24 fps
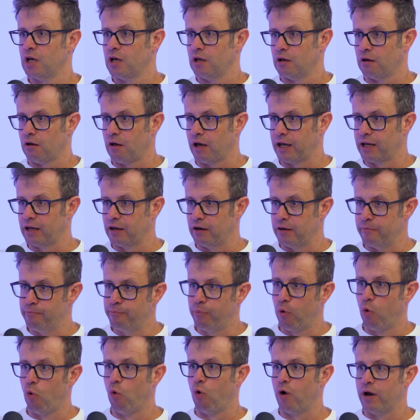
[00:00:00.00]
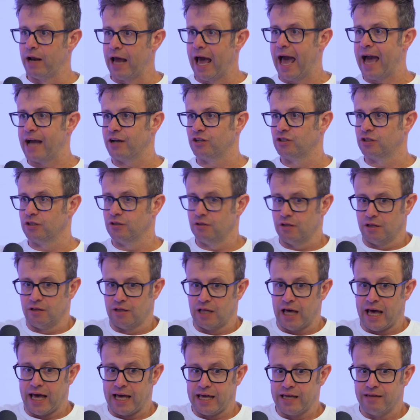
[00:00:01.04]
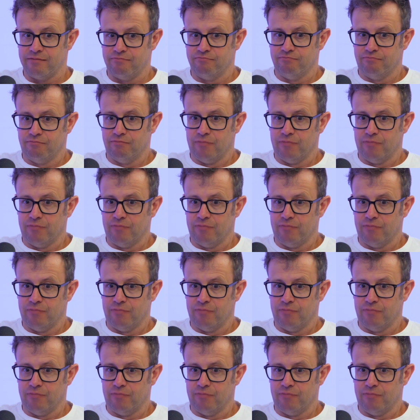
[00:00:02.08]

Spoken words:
like an important action that they